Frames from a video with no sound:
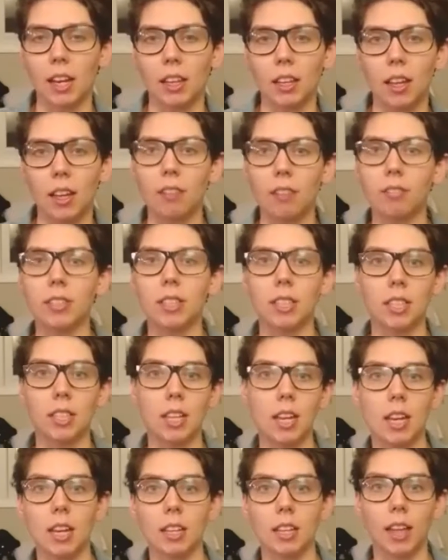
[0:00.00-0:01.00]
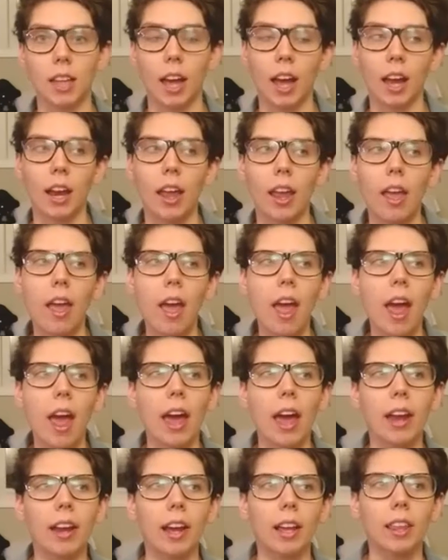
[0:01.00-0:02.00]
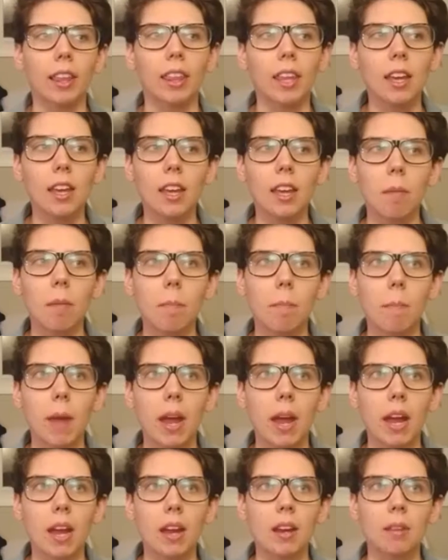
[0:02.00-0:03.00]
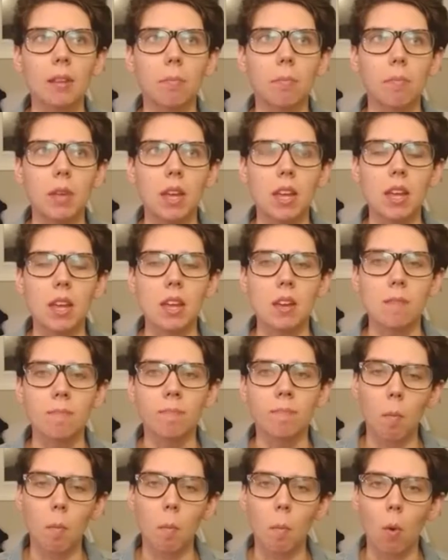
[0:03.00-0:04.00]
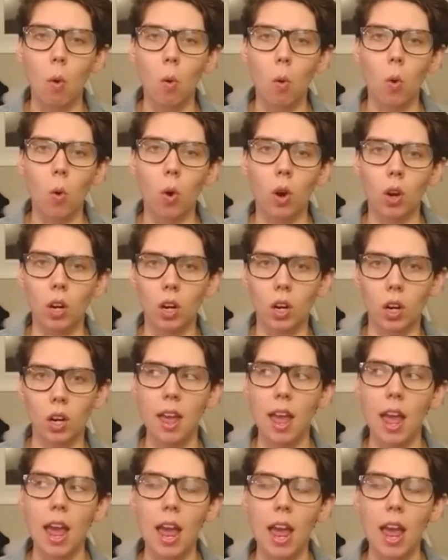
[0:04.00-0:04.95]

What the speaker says: I loved seeing that, and I think it made me more